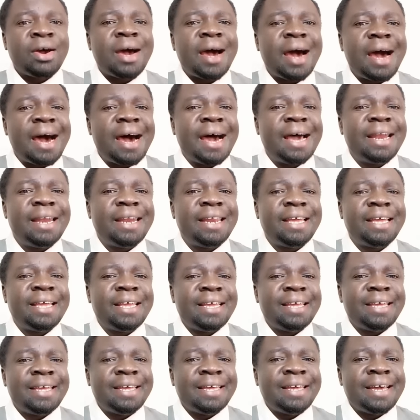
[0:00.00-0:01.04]

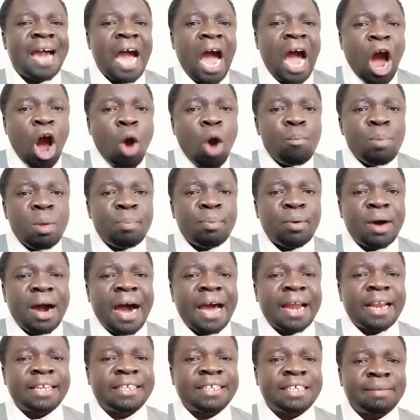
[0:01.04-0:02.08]
and how people are
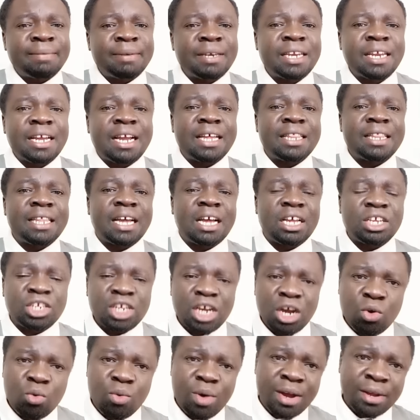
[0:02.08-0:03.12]
receiving Rigathi
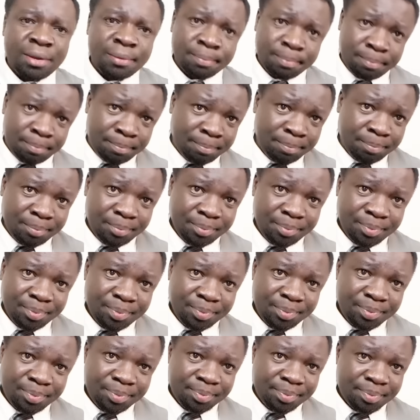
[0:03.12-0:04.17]
Gachagua
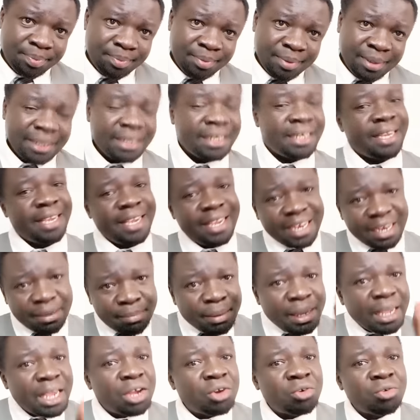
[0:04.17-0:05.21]
in
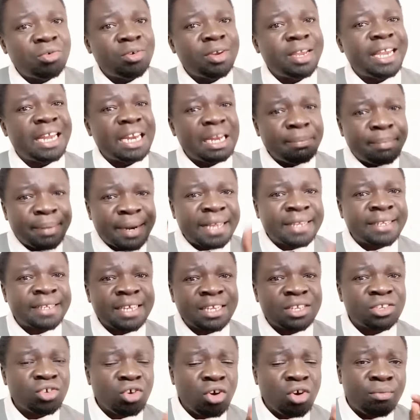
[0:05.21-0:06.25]
Meru in the
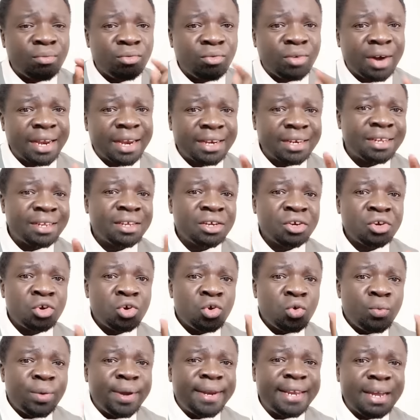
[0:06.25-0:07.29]
presence of one
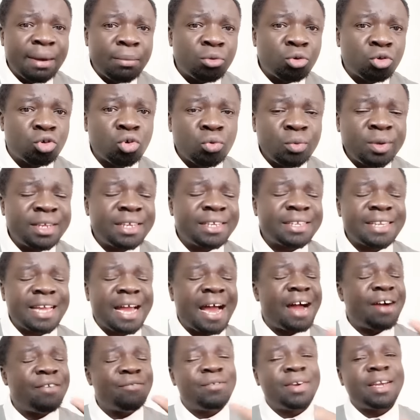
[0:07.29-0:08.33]
William Ruto, which is
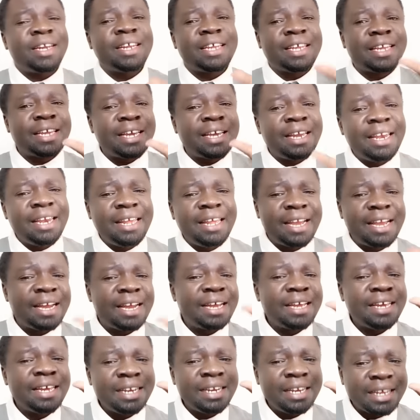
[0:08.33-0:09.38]
a very
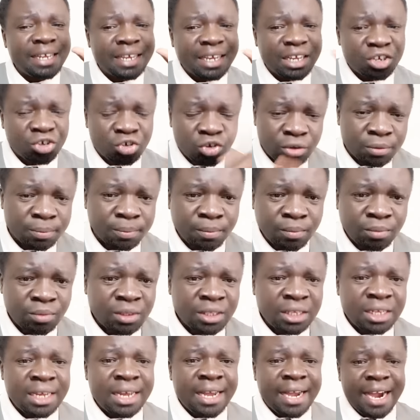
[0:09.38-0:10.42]
clear indication.
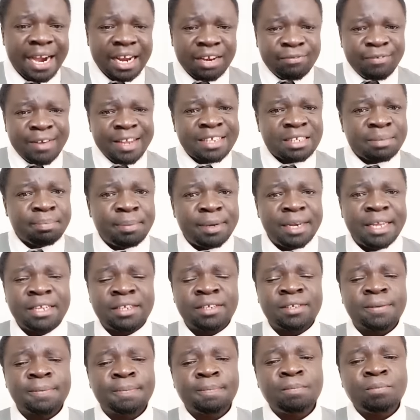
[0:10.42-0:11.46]
At first
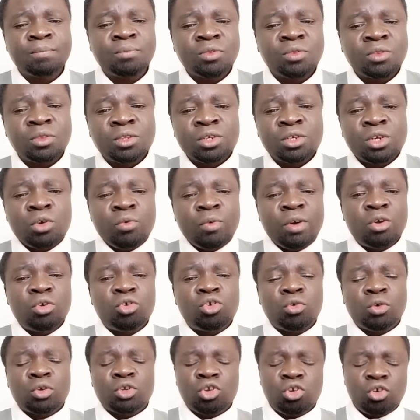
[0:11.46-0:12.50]
place, when
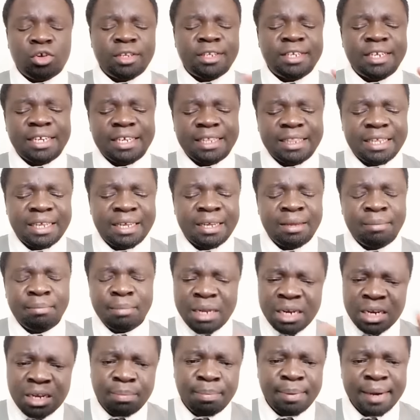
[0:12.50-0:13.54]
Ruto was launching the
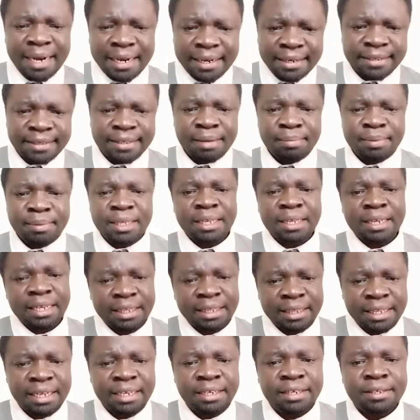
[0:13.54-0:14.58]
milk plant, something like
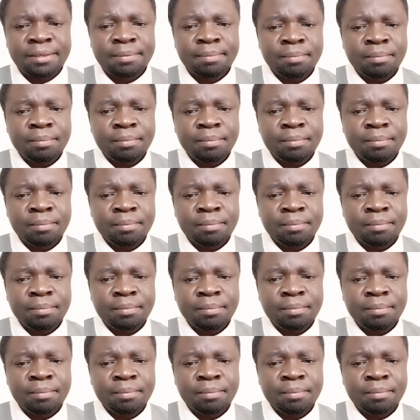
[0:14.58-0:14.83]
that,